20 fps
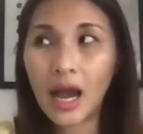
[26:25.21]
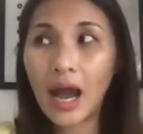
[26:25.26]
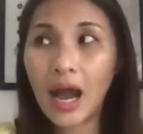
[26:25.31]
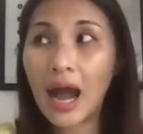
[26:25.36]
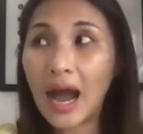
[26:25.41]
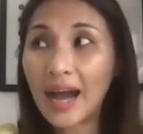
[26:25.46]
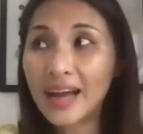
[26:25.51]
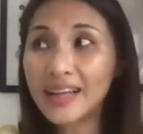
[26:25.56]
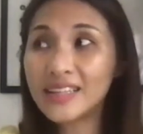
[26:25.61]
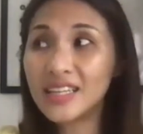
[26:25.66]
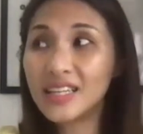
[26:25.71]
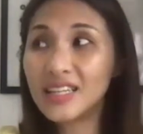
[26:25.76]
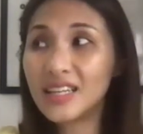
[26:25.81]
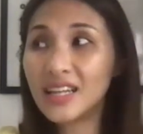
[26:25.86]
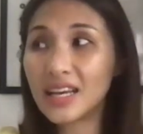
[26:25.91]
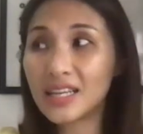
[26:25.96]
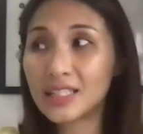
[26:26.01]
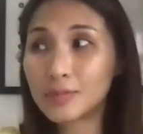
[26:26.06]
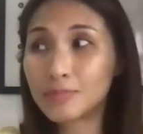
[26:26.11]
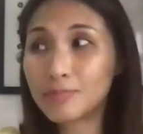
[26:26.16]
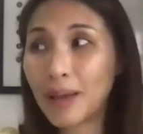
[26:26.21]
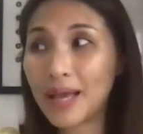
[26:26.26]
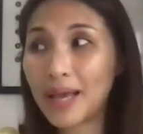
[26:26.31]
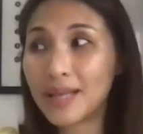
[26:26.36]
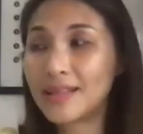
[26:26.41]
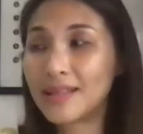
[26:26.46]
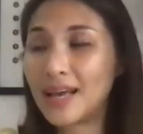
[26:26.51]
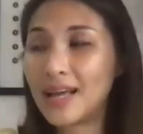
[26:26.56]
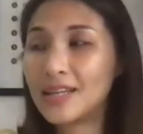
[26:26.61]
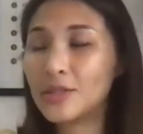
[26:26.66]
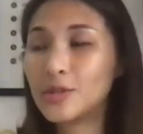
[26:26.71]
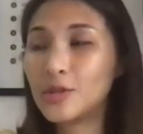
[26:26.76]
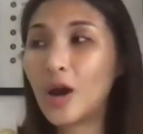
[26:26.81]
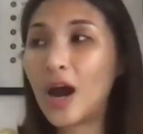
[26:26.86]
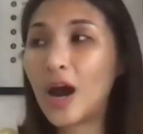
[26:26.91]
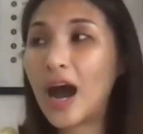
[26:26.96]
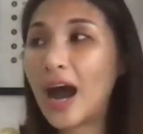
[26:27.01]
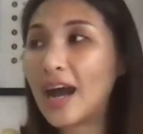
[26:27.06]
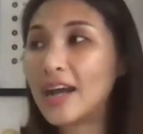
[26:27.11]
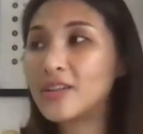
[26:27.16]
I didn't expect that,
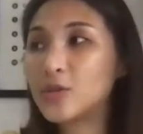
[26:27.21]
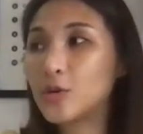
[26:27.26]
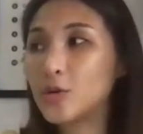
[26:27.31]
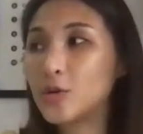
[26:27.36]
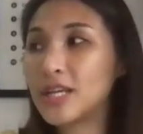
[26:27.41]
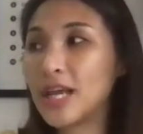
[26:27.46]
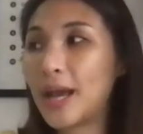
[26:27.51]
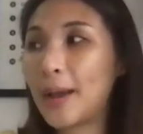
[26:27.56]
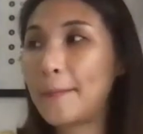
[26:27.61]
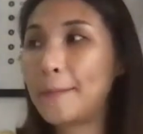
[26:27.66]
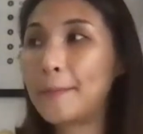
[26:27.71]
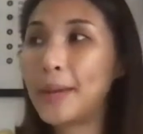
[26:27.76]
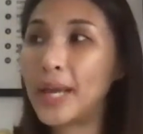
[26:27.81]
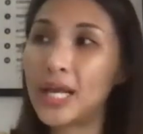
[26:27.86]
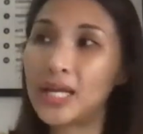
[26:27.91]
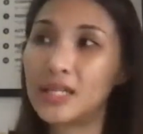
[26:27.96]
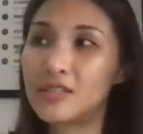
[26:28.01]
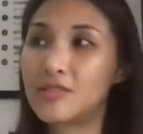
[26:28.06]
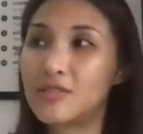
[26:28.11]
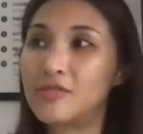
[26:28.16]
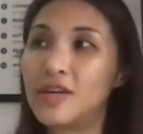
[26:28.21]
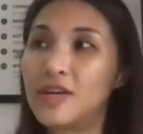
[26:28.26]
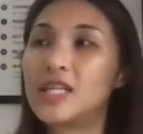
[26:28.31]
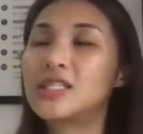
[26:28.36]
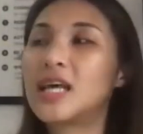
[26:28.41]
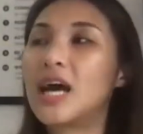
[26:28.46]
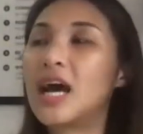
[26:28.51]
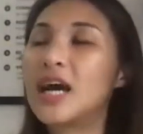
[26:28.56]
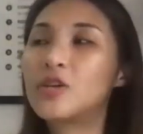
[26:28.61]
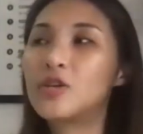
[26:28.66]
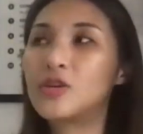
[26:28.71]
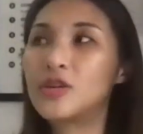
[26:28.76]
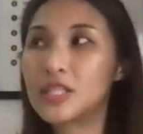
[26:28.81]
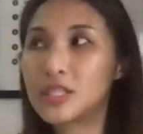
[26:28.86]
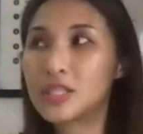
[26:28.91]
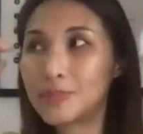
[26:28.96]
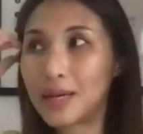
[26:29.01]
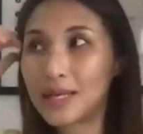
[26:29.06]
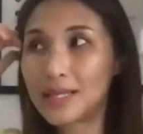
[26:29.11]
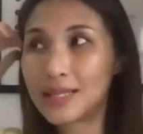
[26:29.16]
I don't get picked first. I don't
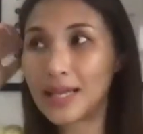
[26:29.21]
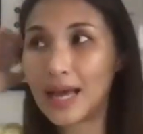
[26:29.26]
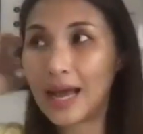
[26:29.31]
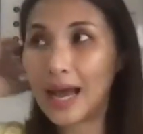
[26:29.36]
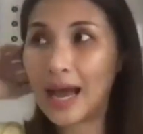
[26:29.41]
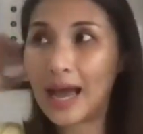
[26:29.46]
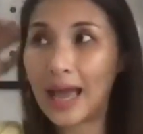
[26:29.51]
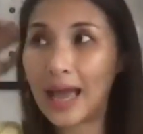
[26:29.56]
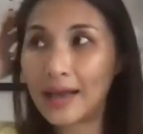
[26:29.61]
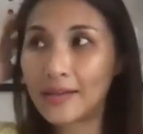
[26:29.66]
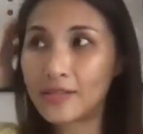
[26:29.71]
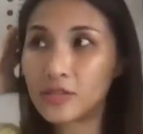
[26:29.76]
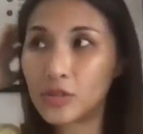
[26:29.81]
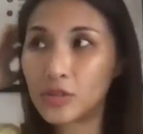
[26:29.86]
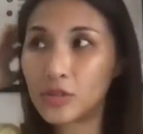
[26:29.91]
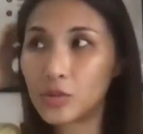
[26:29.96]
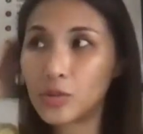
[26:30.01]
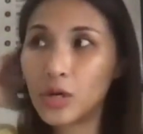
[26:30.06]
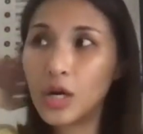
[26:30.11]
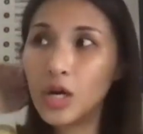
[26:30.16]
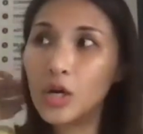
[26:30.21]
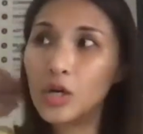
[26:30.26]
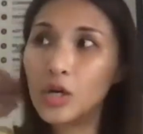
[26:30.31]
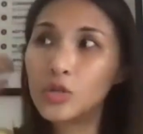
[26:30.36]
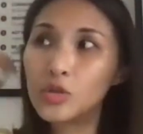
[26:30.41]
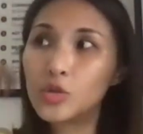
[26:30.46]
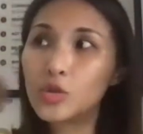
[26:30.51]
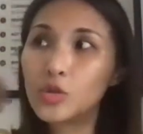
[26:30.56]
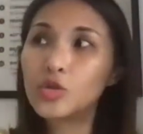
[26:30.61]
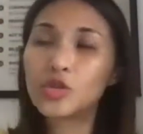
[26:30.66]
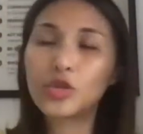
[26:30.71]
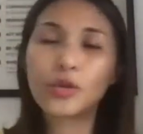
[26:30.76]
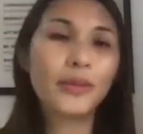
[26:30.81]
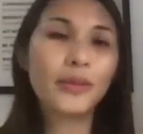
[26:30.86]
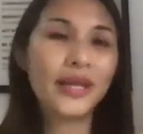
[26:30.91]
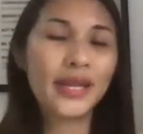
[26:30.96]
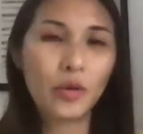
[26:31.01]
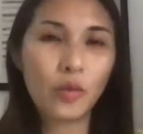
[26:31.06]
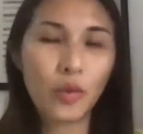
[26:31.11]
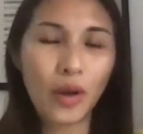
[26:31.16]
expect that I had to do so
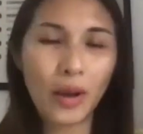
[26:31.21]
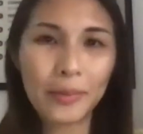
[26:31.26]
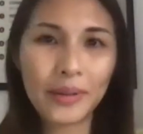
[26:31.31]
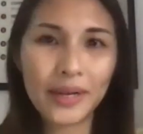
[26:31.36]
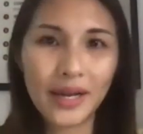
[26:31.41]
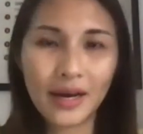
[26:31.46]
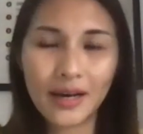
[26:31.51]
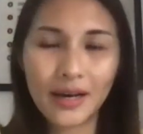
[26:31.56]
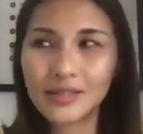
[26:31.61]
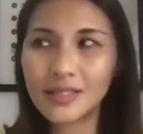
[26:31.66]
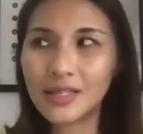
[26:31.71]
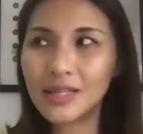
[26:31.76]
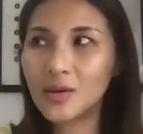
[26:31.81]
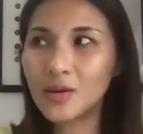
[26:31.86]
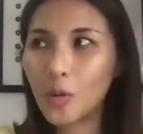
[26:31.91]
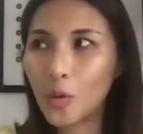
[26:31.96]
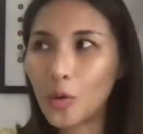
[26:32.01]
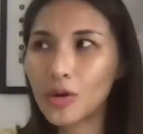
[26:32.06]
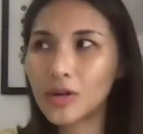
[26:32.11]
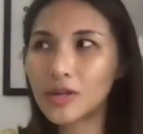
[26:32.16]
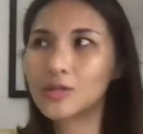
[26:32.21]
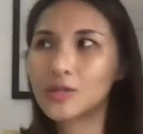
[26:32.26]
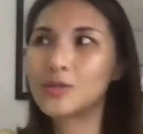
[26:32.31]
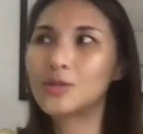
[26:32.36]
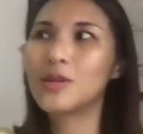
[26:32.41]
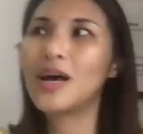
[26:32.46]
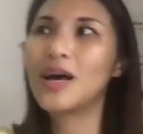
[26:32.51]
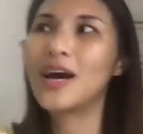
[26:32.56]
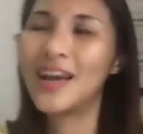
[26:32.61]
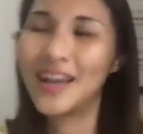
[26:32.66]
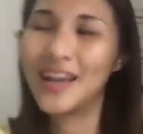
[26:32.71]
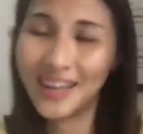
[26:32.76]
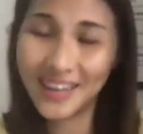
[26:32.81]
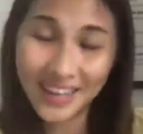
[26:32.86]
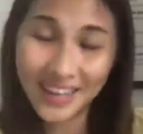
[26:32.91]
many webinars in order to like